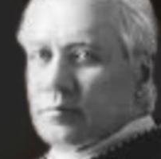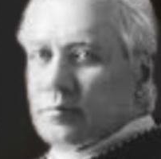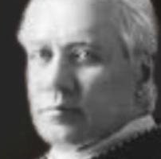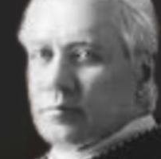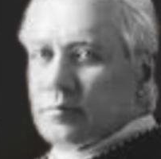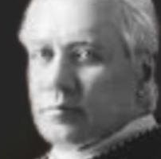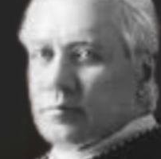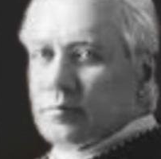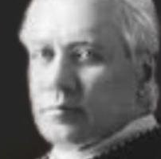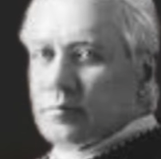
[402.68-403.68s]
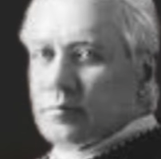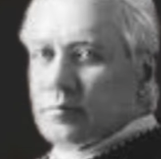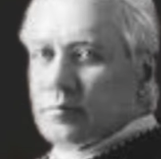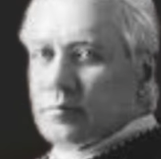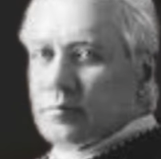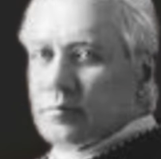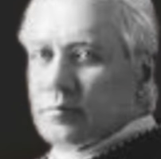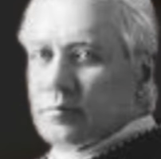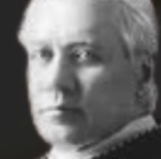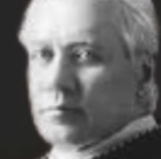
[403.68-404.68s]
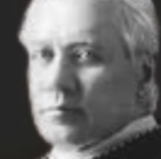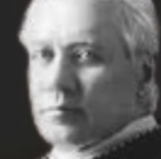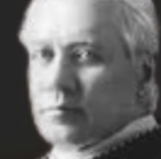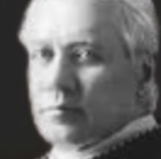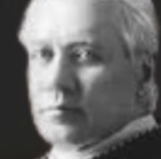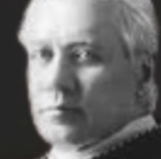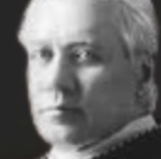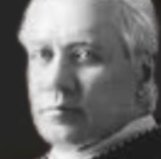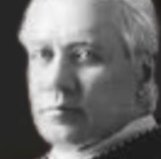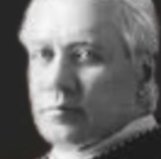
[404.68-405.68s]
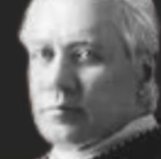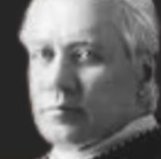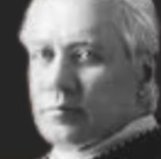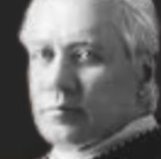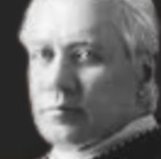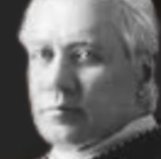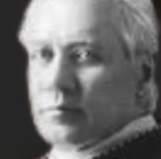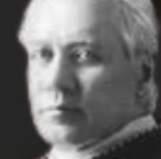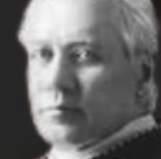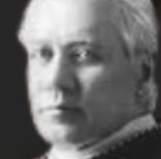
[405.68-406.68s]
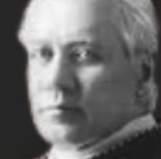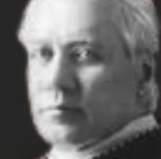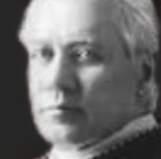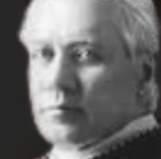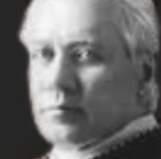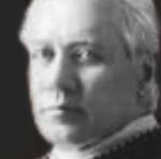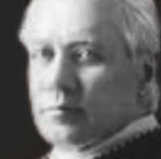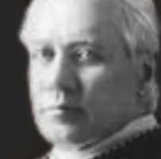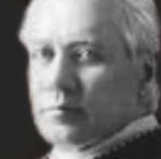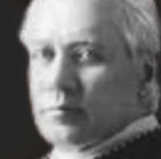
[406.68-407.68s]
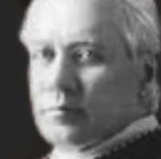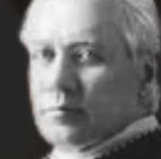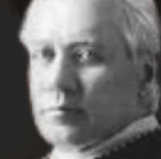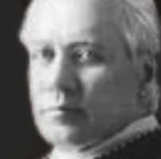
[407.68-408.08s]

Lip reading: (no one is talking)